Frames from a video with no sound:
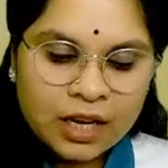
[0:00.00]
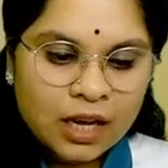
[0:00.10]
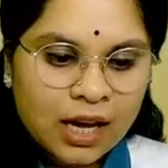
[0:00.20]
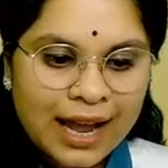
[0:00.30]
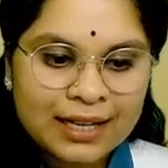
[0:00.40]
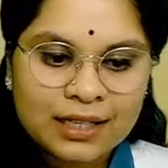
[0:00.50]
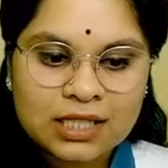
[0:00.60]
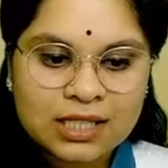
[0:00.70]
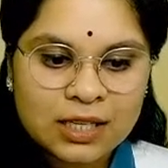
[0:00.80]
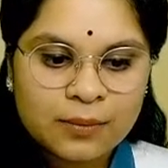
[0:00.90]
And a
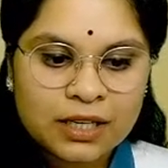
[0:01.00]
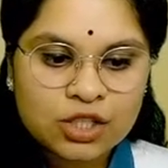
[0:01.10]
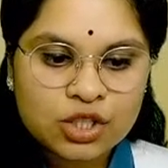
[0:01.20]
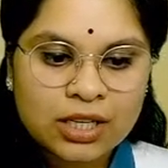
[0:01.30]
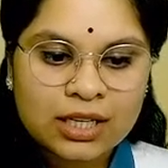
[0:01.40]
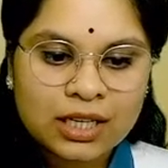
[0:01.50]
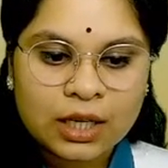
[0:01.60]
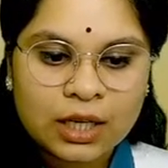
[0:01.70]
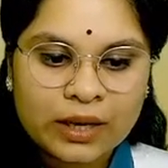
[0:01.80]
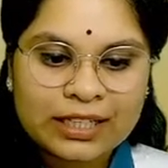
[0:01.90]
steam engine
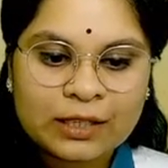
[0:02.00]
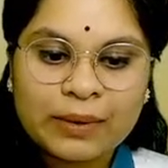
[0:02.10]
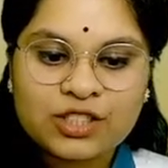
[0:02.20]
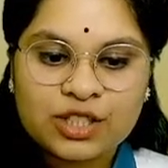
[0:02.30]
invented by